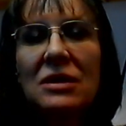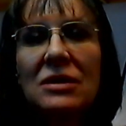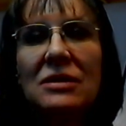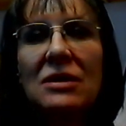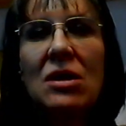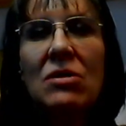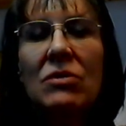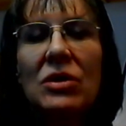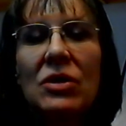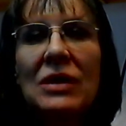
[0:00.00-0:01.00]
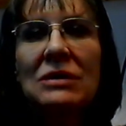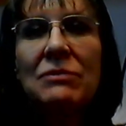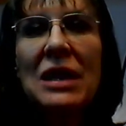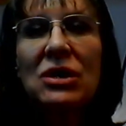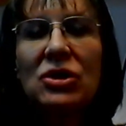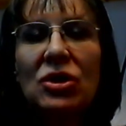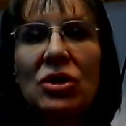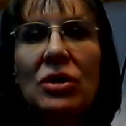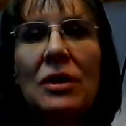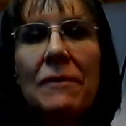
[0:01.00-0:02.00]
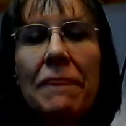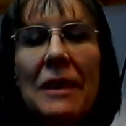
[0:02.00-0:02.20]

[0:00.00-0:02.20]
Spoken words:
So you need to make sure